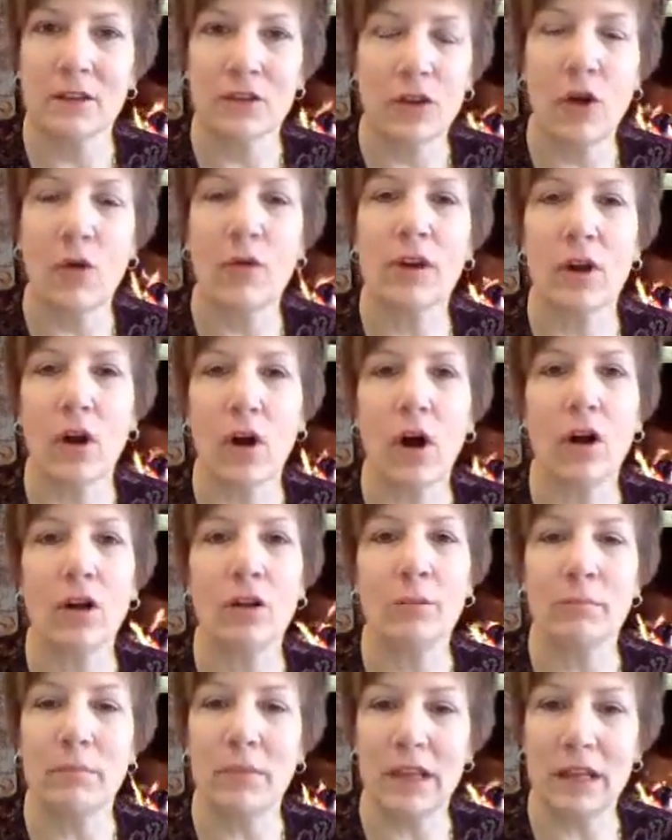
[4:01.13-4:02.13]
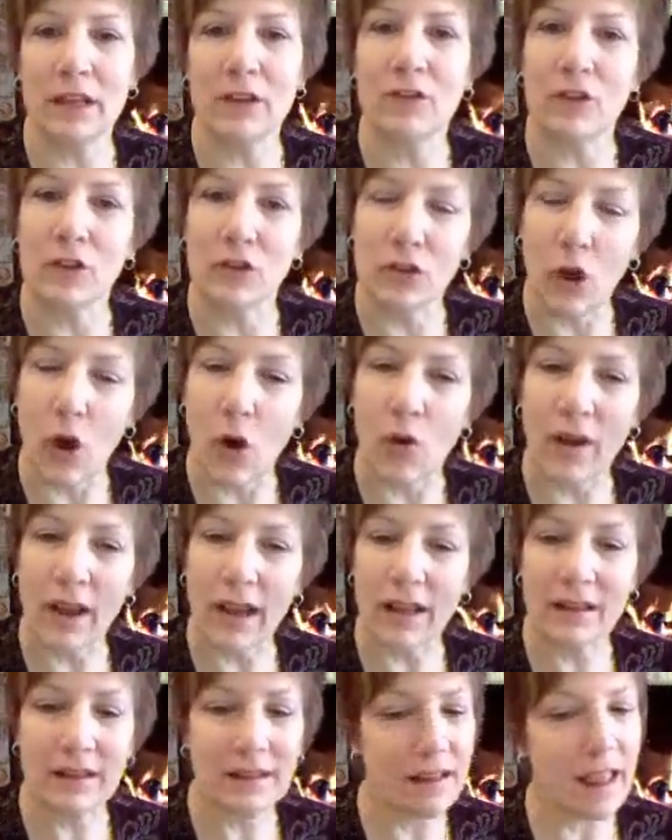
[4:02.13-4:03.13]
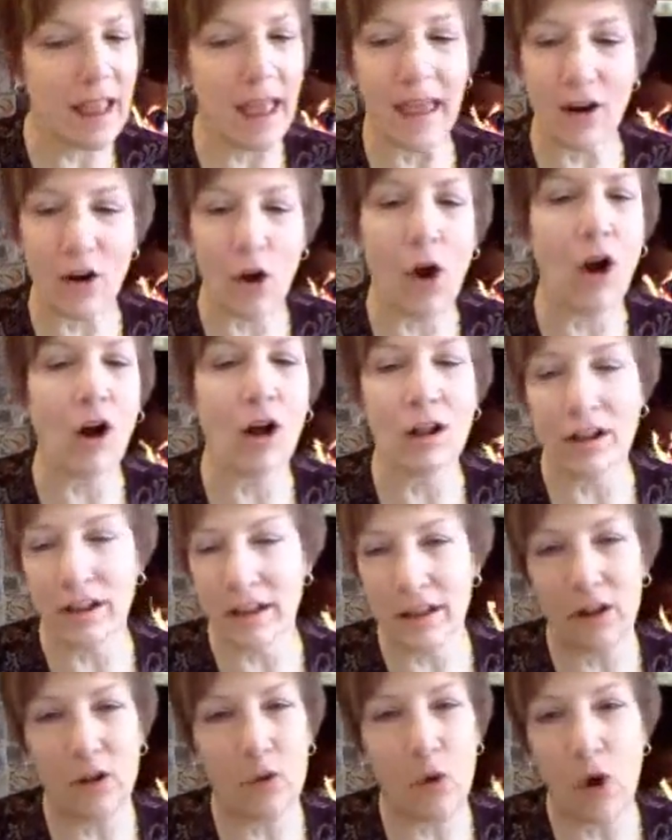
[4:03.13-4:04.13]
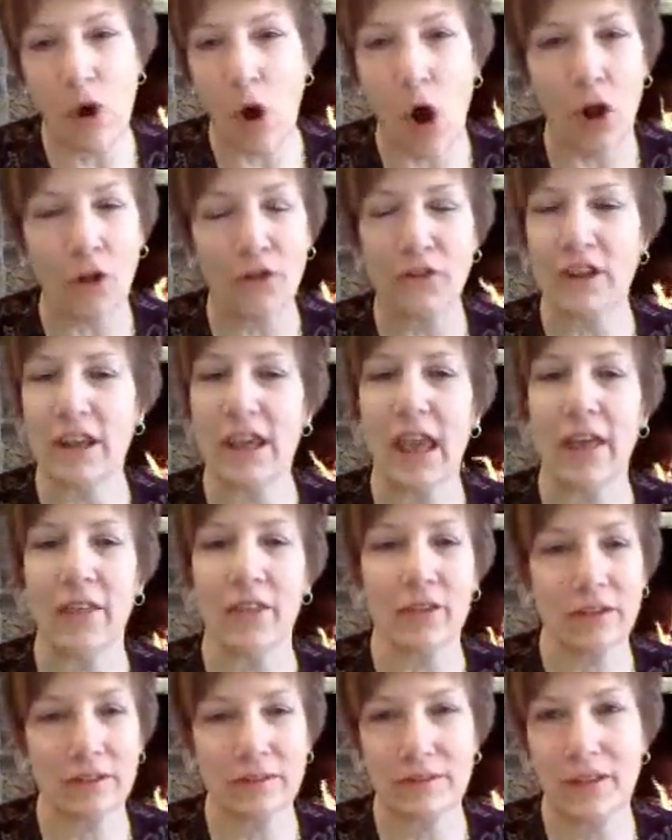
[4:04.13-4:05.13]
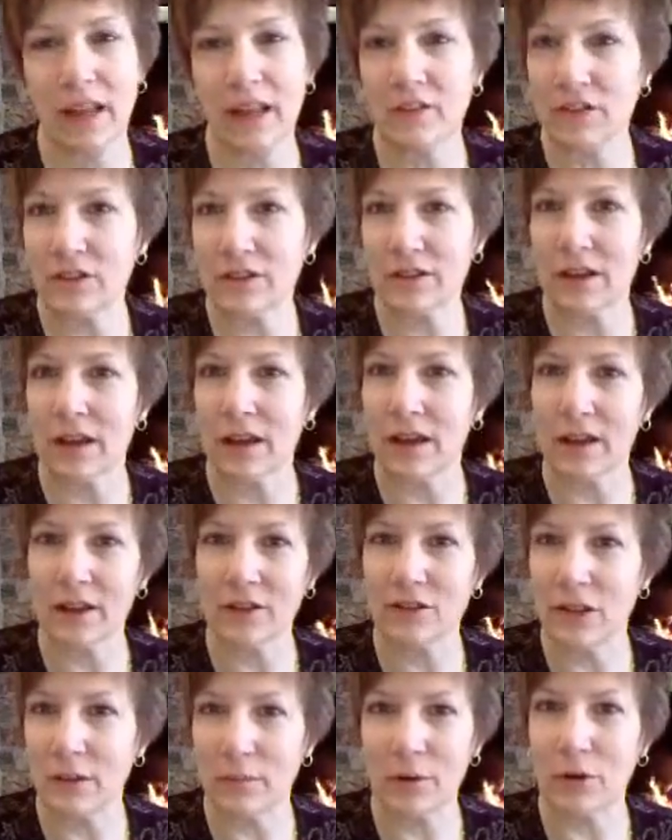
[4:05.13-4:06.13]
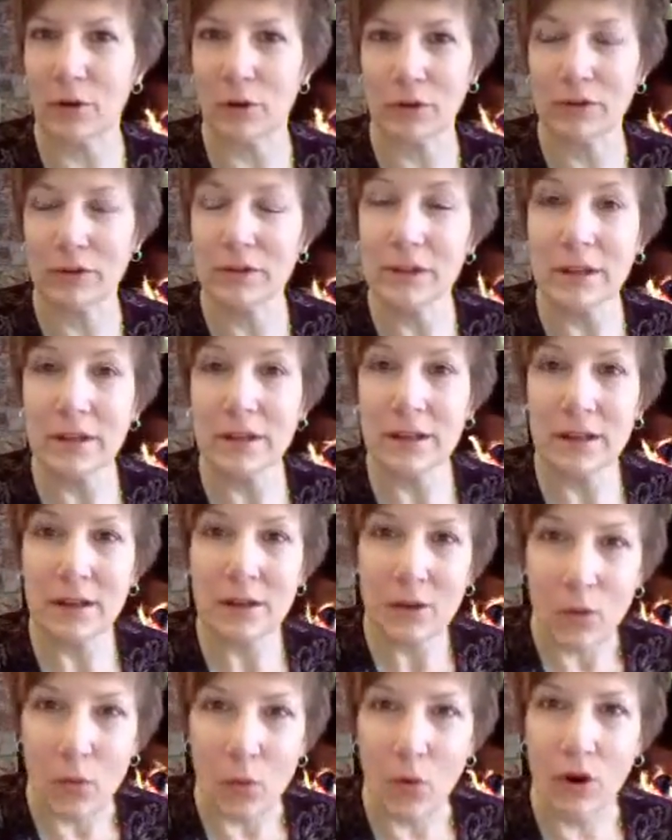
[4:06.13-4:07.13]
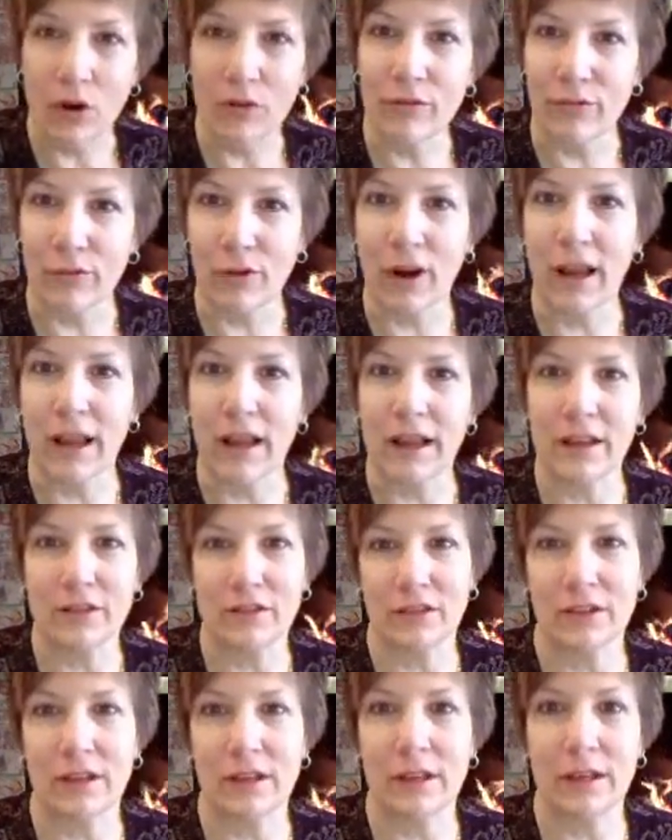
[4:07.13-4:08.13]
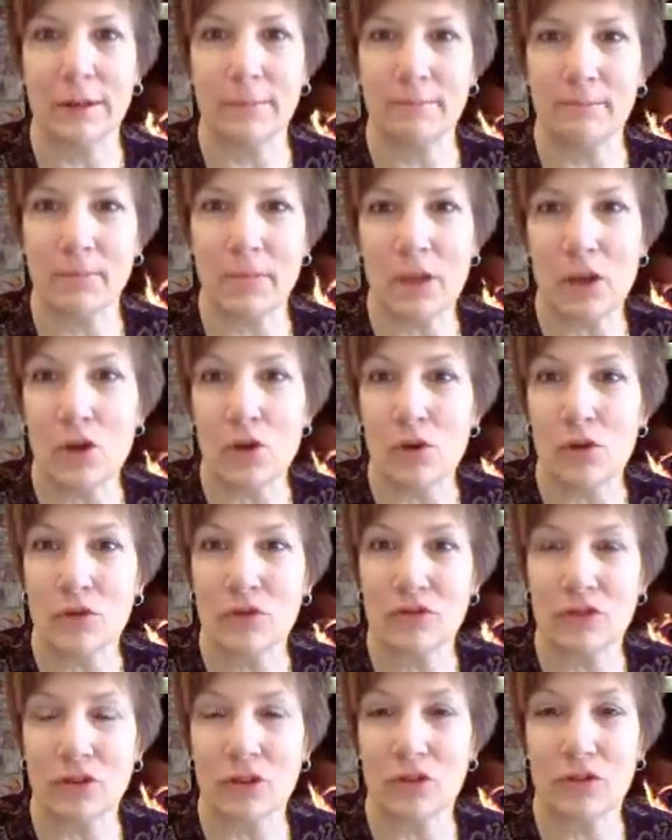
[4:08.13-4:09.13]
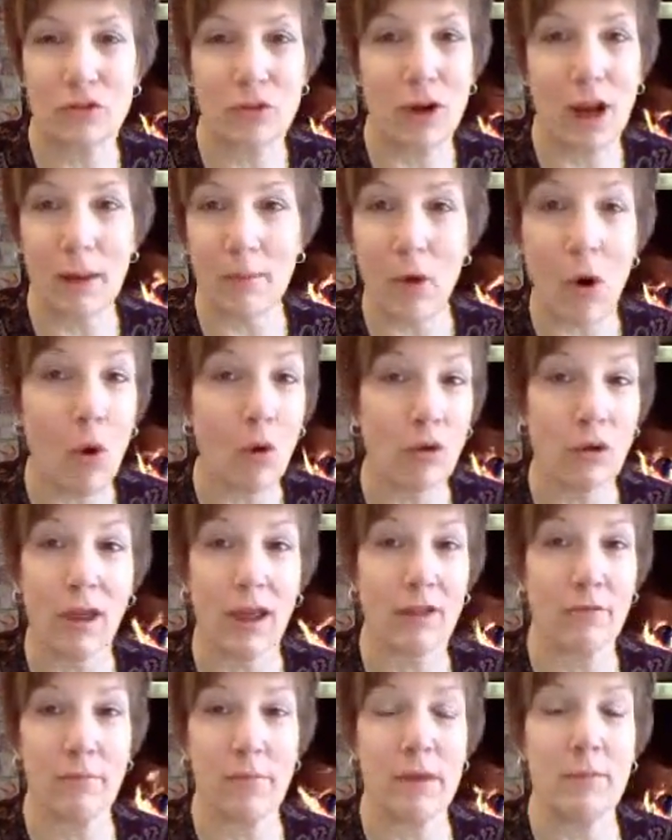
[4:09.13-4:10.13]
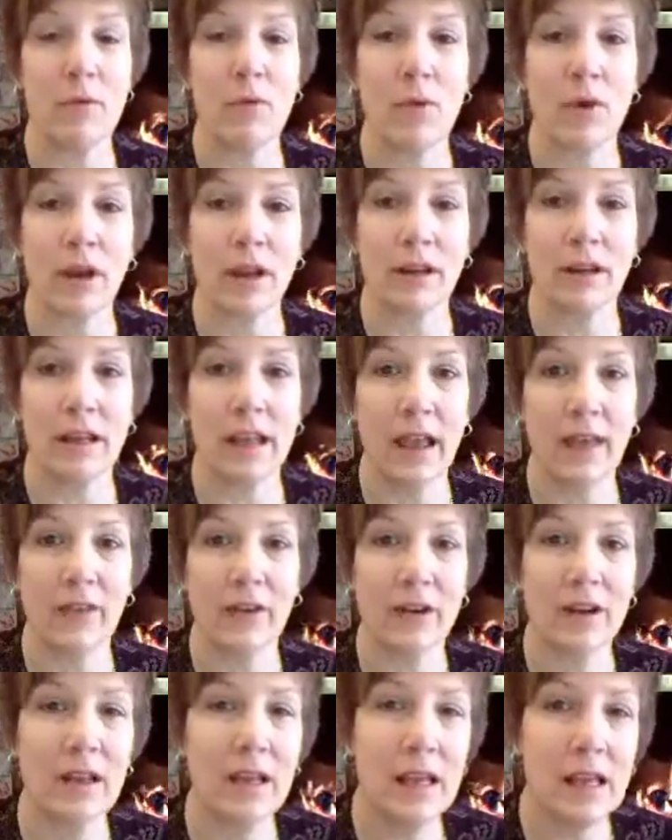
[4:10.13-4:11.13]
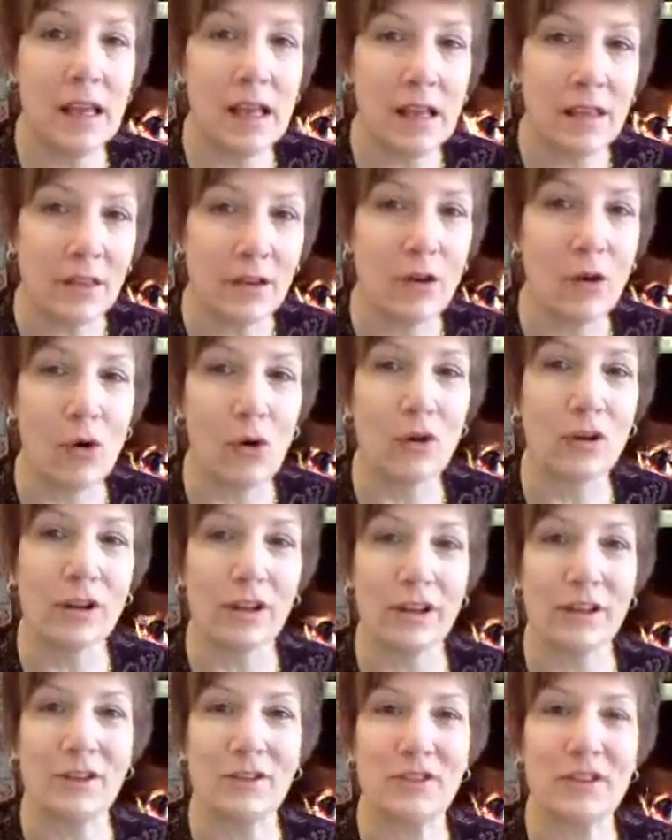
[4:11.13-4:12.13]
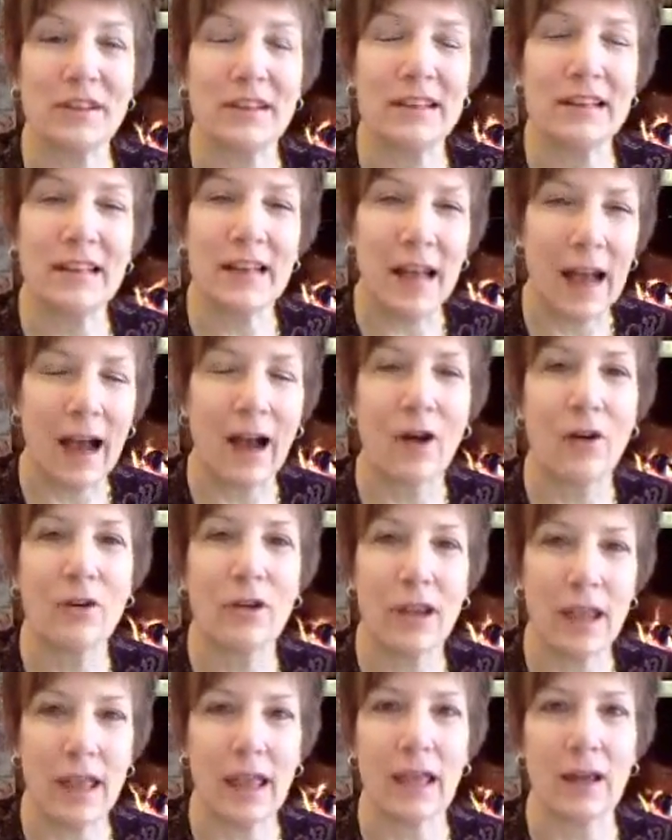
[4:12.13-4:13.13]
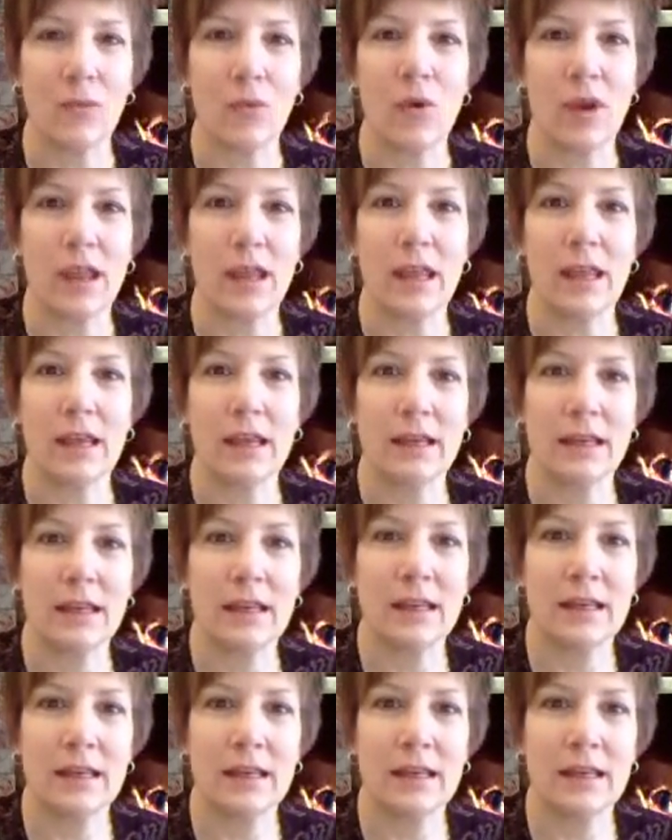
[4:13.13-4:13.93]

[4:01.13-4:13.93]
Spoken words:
Know it all means knowing at all together. That's a typical word phrase used to describe a whole lot of people working together. The goal is, how can we